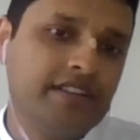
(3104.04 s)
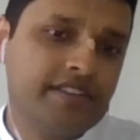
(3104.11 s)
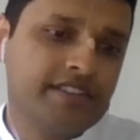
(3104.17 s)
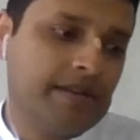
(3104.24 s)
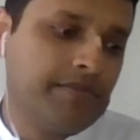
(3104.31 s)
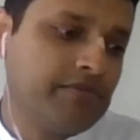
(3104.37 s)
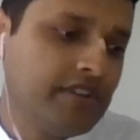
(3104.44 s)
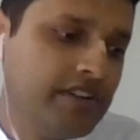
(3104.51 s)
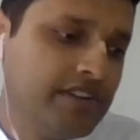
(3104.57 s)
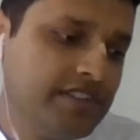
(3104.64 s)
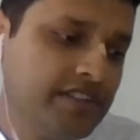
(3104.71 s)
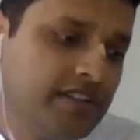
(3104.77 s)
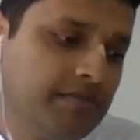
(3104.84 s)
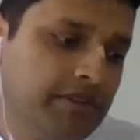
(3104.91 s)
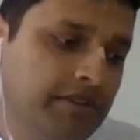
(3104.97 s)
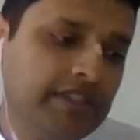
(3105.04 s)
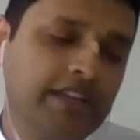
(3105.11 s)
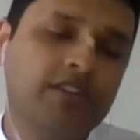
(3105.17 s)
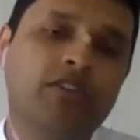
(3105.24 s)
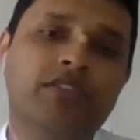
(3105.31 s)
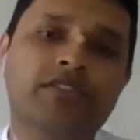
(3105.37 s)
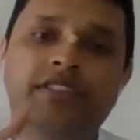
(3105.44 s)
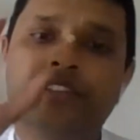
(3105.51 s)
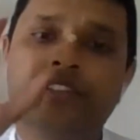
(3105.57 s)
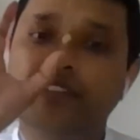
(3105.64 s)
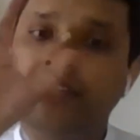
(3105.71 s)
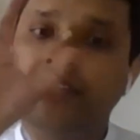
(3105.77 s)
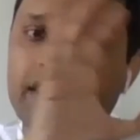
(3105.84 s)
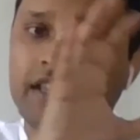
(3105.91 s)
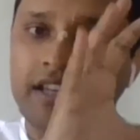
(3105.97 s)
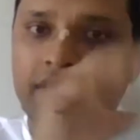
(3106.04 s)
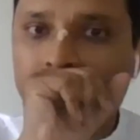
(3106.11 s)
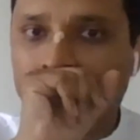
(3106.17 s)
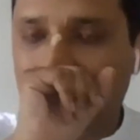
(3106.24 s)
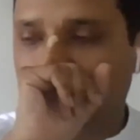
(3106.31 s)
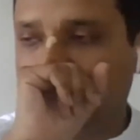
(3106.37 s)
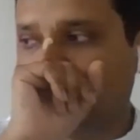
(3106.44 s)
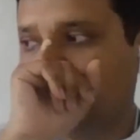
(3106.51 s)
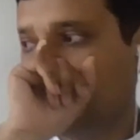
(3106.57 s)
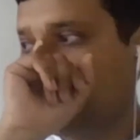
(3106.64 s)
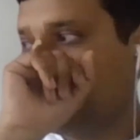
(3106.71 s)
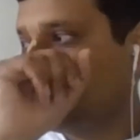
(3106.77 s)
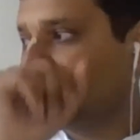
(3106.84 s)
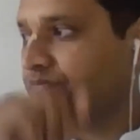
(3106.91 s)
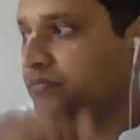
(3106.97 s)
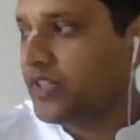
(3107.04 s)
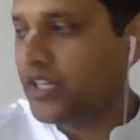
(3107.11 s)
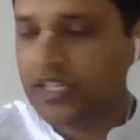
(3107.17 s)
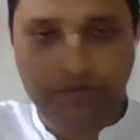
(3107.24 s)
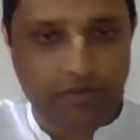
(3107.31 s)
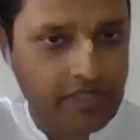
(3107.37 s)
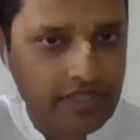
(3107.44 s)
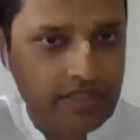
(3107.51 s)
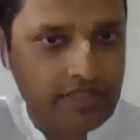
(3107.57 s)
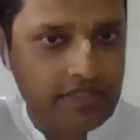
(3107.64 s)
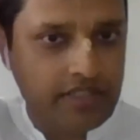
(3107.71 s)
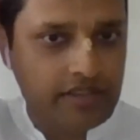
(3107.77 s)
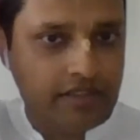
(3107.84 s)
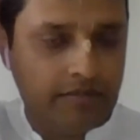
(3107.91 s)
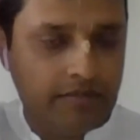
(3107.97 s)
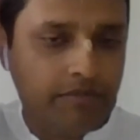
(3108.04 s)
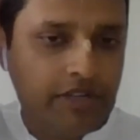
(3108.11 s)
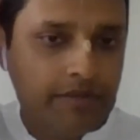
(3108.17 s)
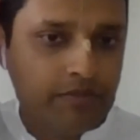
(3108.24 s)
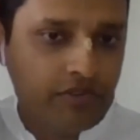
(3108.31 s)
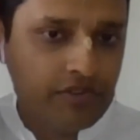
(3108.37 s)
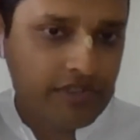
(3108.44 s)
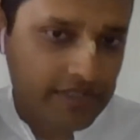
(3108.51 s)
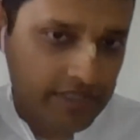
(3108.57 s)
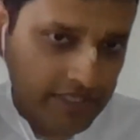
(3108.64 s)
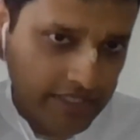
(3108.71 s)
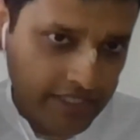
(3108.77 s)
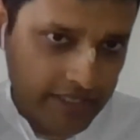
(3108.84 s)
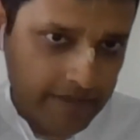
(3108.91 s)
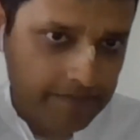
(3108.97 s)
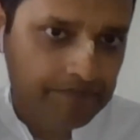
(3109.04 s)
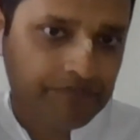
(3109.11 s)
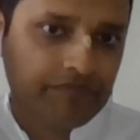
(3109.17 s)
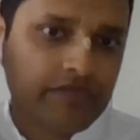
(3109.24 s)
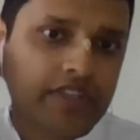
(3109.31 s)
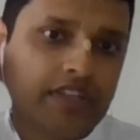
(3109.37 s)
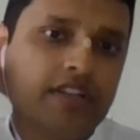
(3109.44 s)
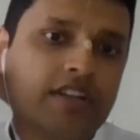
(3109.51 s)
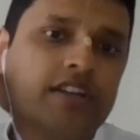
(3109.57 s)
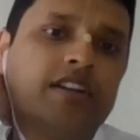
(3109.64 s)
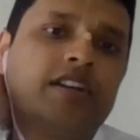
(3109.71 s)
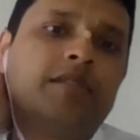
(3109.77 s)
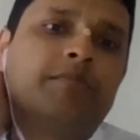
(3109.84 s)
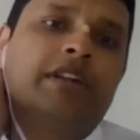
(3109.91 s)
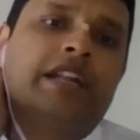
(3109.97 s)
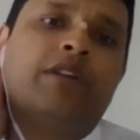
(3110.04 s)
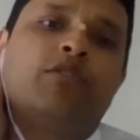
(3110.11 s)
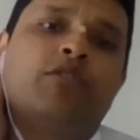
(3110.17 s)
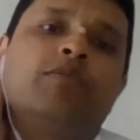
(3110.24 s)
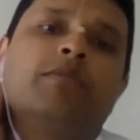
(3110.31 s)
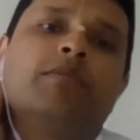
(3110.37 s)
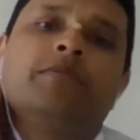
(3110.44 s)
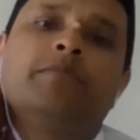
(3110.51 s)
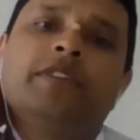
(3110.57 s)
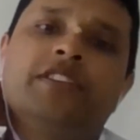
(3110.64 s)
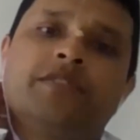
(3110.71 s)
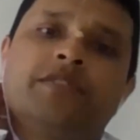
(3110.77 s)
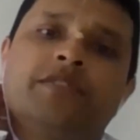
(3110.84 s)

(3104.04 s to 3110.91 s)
the separation, but they're constantly thinking about the Lord, as we heard in the purports earlier. But our problem is